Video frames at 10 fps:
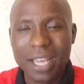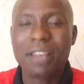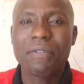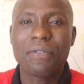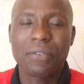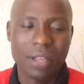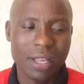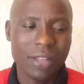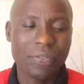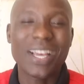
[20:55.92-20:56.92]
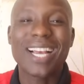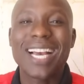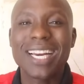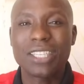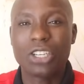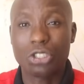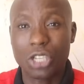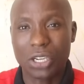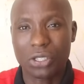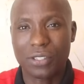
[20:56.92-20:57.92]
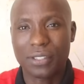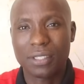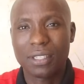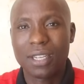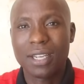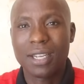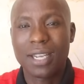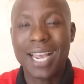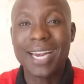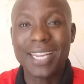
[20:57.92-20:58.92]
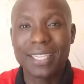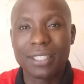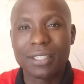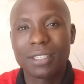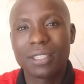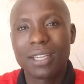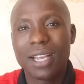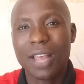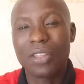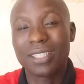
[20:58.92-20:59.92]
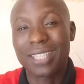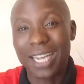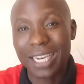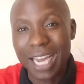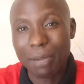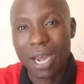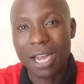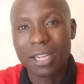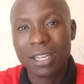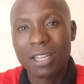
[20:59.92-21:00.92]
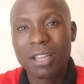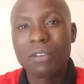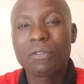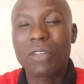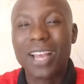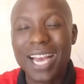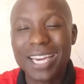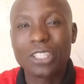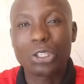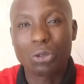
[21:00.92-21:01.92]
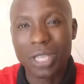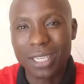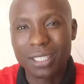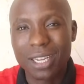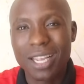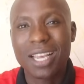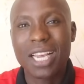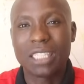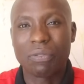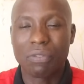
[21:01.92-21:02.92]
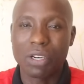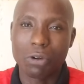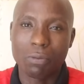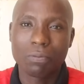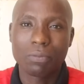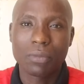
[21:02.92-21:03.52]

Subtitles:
if the country takes a need and there is a clamor for the country to get its freedom.